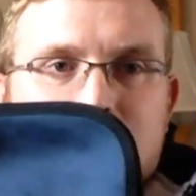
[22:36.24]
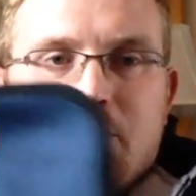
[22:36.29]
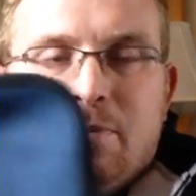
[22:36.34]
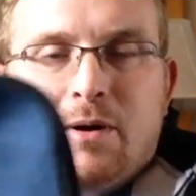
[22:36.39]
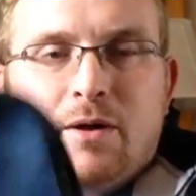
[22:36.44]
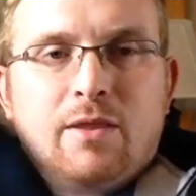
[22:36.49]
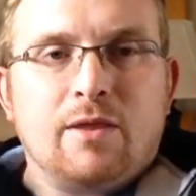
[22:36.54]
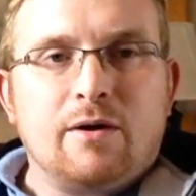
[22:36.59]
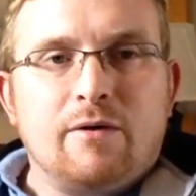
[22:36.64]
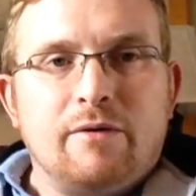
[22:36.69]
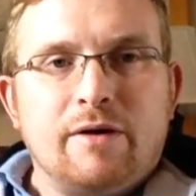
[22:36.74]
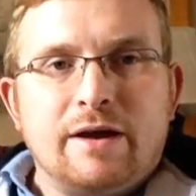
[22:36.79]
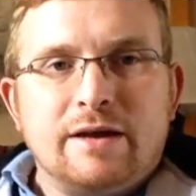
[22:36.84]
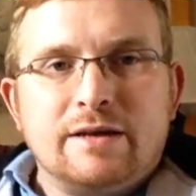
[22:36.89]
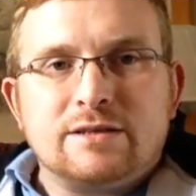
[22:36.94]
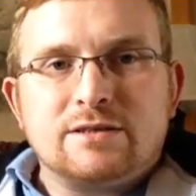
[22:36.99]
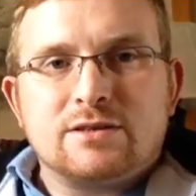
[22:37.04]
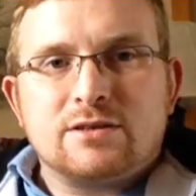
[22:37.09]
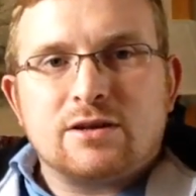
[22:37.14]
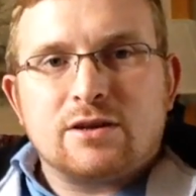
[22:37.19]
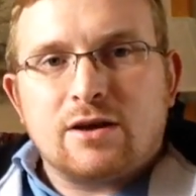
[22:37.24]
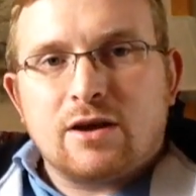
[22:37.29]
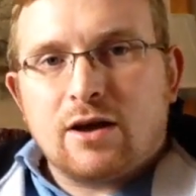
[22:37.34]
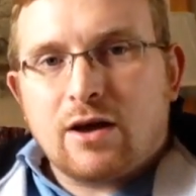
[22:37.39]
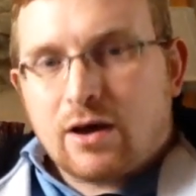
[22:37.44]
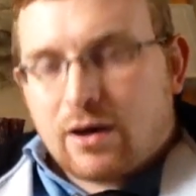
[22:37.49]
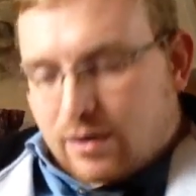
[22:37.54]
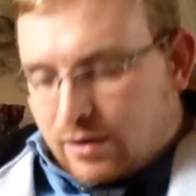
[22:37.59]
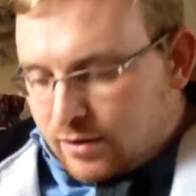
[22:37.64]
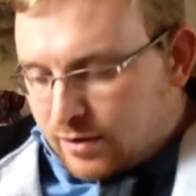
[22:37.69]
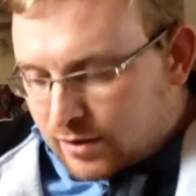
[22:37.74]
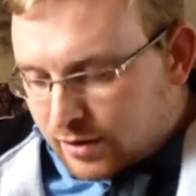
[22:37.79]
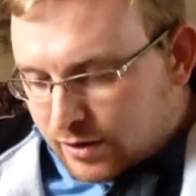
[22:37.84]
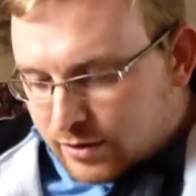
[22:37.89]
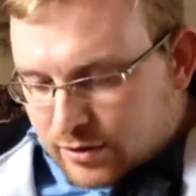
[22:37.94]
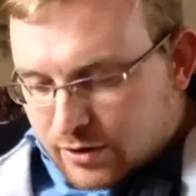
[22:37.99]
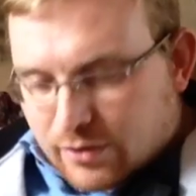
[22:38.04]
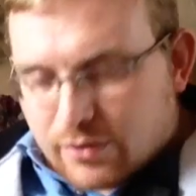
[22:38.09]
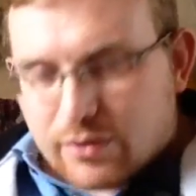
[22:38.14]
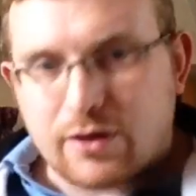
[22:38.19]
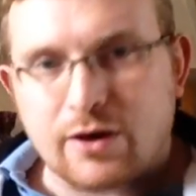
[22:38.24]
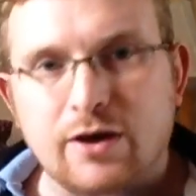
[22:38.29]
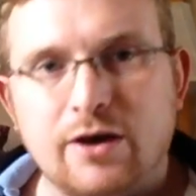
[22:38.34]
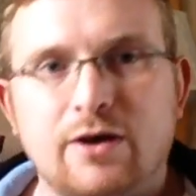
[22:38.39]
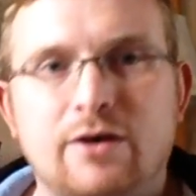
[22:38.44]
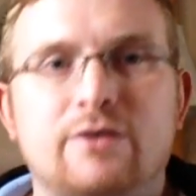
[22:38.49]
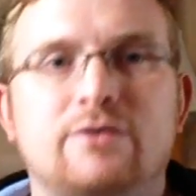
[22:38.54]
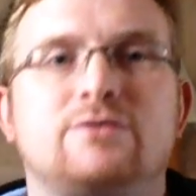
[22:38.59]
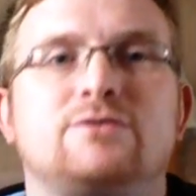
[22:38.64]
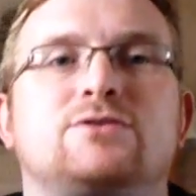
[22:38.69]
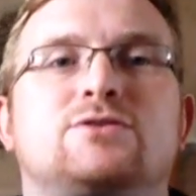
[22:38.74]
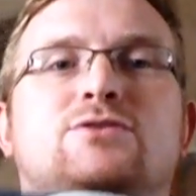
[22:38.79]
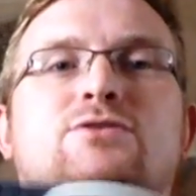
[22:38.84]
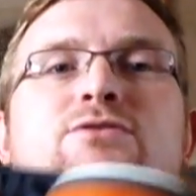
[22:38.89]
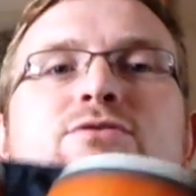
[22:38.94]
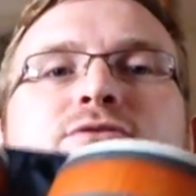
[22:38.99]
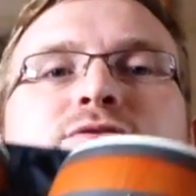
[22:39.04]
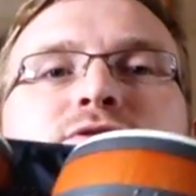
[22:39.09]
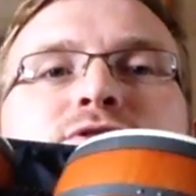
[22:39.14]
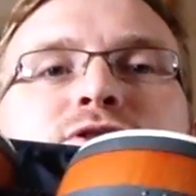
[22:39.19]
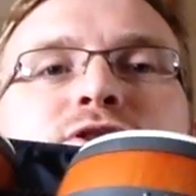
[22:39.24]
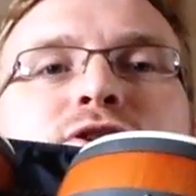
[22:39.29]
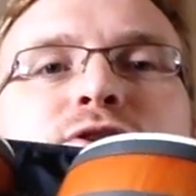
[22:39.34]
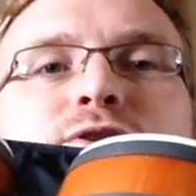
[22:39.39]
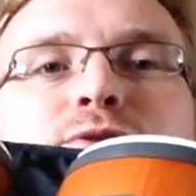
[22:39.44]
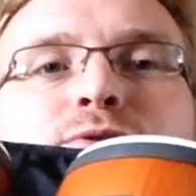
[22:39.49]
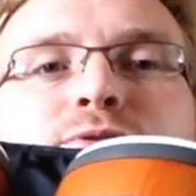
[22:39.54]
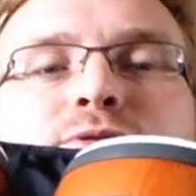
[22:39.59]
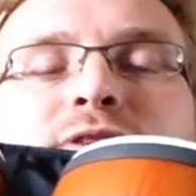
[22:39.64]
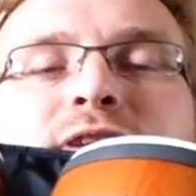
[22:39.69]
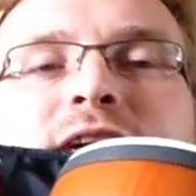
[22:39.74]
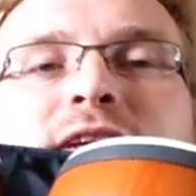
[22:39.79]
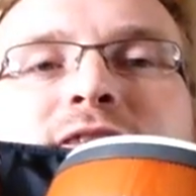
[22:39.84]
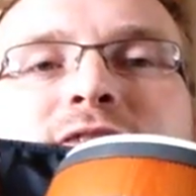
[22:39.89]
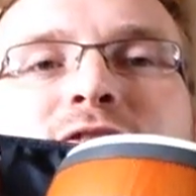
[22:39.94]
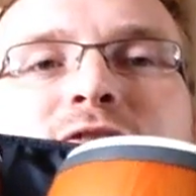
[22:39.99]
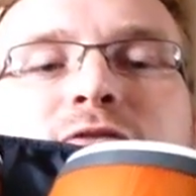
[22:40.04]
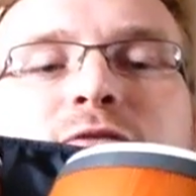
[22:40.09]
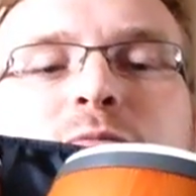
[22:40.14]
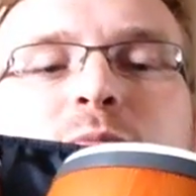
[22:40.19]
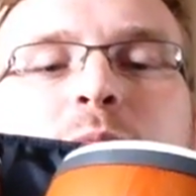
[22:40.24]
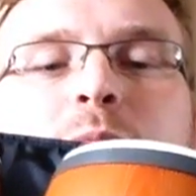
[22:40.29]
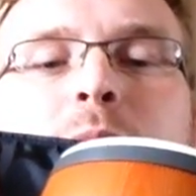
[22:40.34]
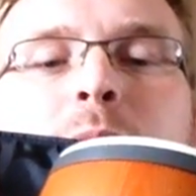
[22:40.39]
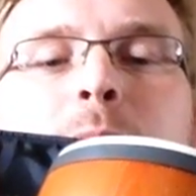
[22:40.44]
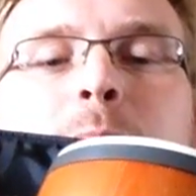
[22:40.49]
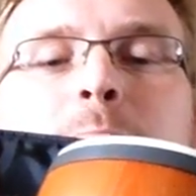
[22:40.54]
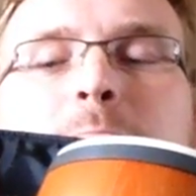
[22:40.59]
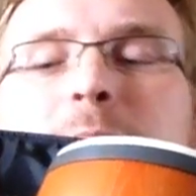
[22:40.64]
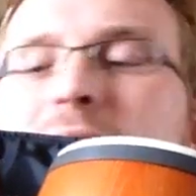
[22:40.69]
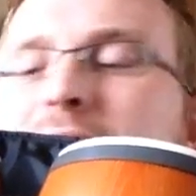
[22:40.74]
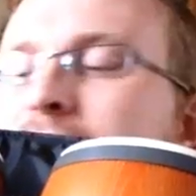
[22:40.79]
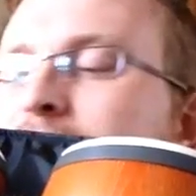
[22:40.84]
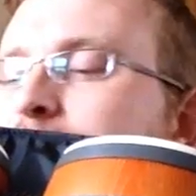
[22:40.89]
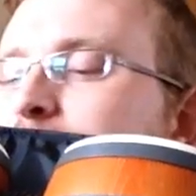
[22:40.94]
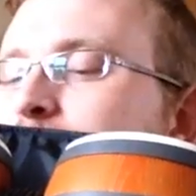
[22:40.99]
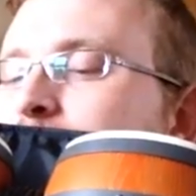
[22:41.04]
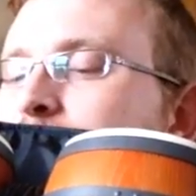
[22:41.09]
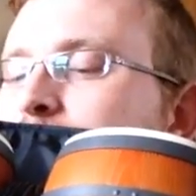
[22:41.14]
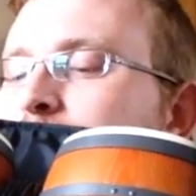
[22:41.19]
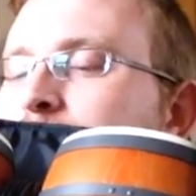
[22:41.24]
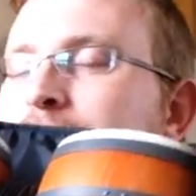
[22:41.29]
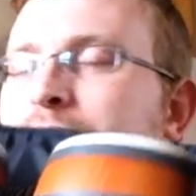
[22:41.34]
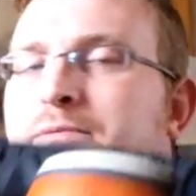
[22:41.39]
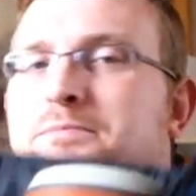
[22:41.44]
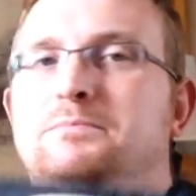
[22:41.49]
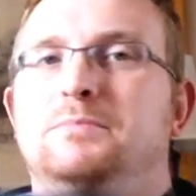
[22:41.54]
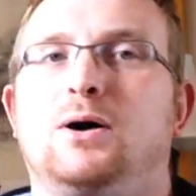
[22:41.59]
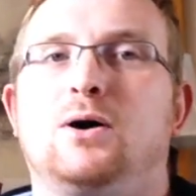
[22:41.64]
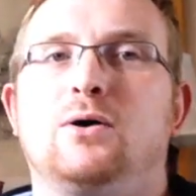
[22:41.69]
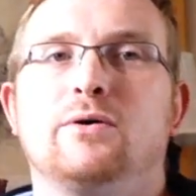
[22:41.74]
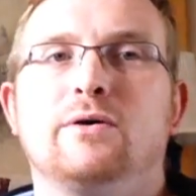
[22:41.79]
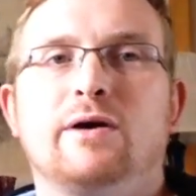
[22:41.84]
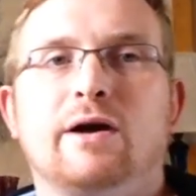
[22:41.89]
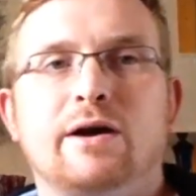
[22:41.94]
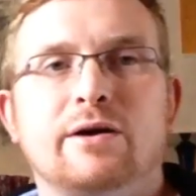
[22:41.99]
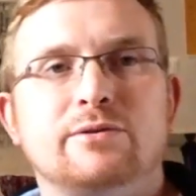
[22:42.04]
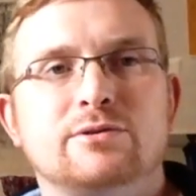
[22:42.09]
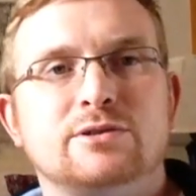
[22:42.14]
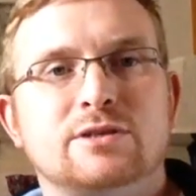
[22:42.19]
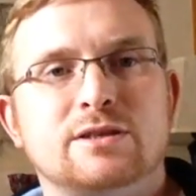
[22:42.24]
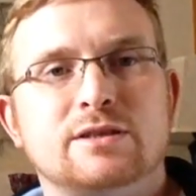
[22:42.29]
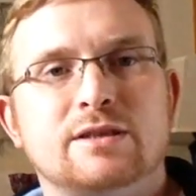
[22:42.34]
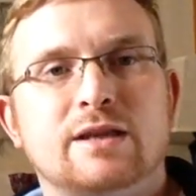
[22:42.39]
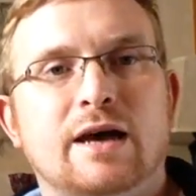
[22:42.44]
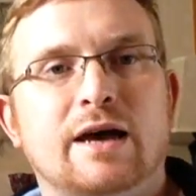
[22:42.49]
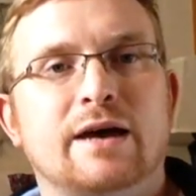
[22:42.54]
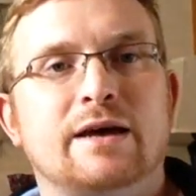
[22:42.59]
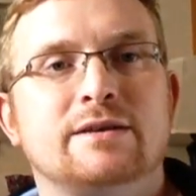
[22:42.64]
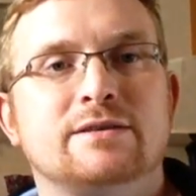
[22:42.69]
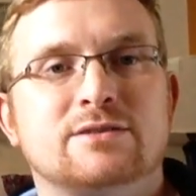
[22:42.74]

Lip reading: but there is another 2 sets of mint bongos in there.